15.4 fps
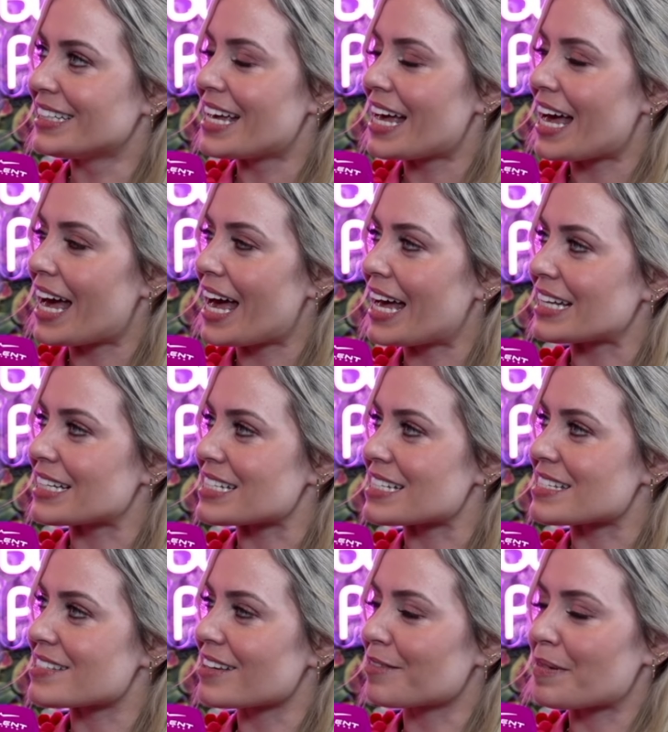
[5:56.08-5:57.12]
And
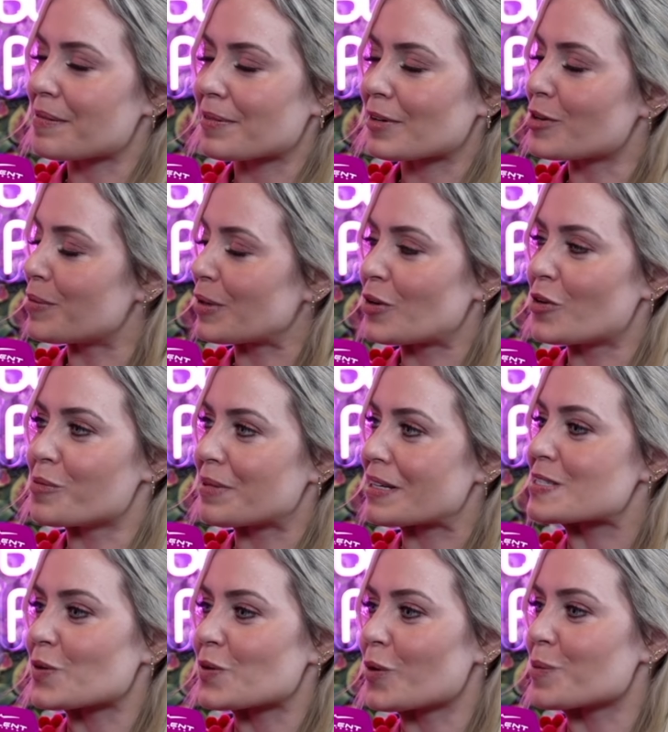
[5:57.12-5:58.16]
I remember coming home being
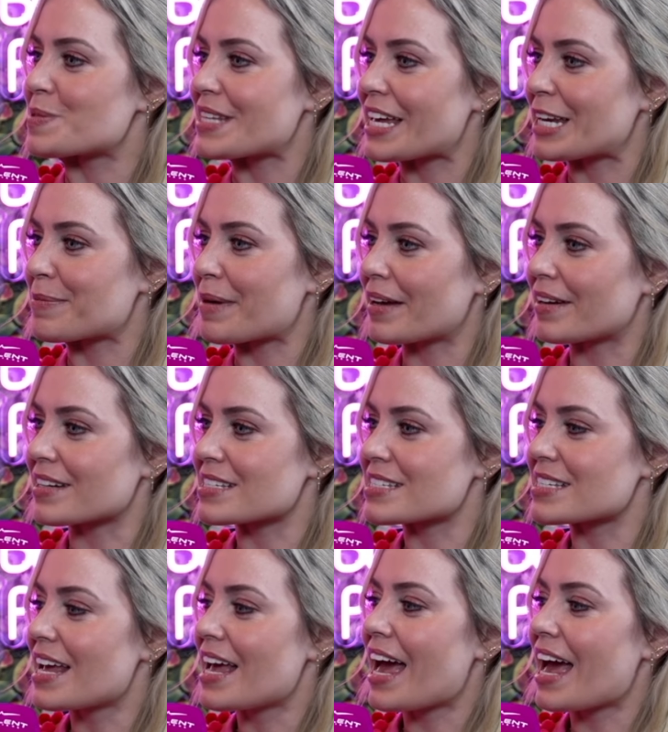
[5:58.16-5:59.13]
so upset about it.